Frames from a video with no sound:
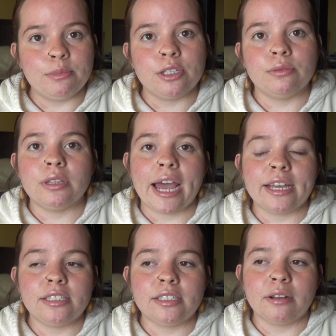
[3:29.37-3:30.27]
So
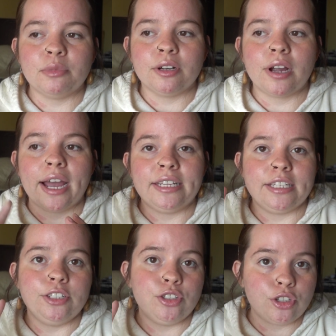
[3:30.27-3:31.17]
last summer I
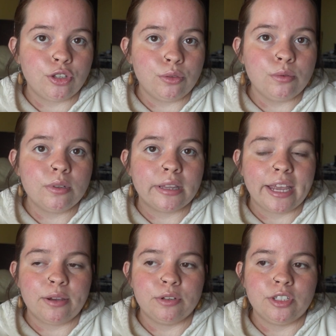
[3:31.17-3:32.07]
did 2
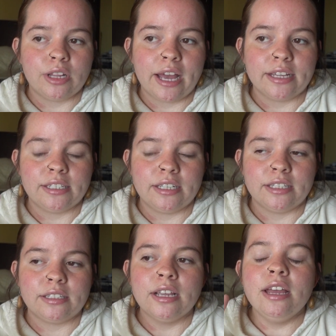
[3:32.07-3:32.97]
linguistics
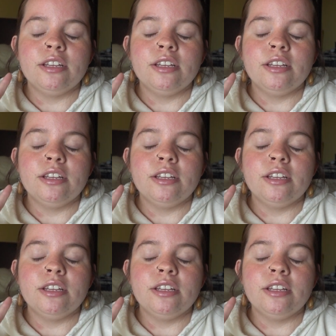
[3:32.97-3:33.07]
classes.